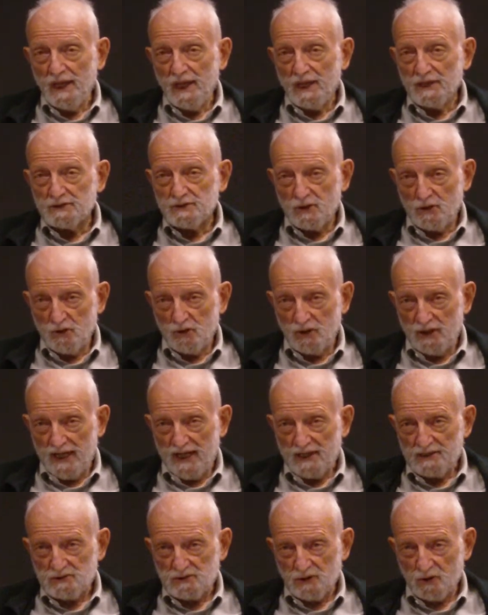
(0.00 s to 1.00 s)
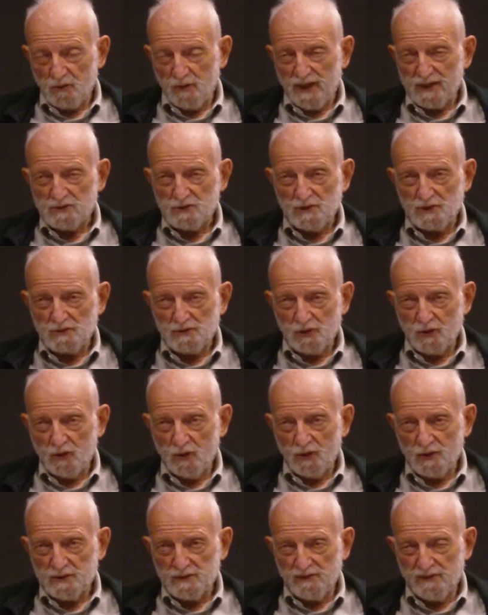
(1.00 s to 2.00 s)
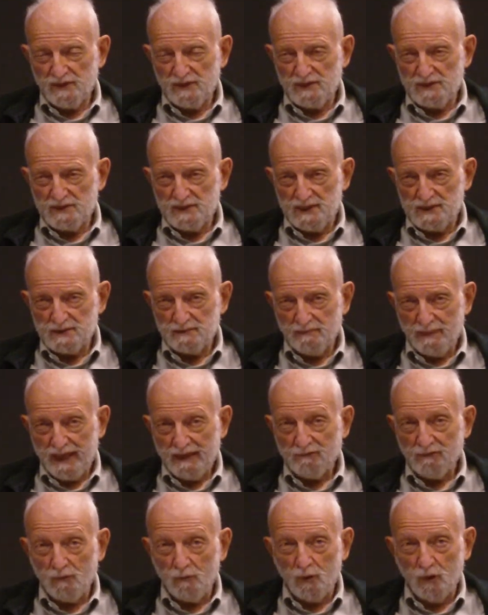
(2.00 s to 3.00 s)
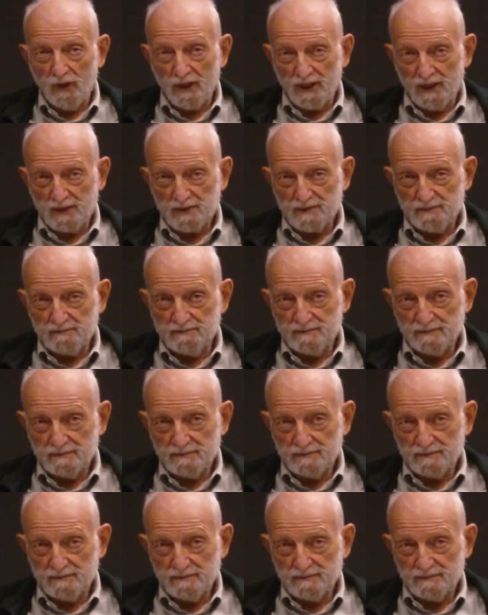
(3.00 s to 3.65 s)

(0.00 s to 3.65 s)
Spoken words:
So you can ask the question, is the cause of the disease a microorganism?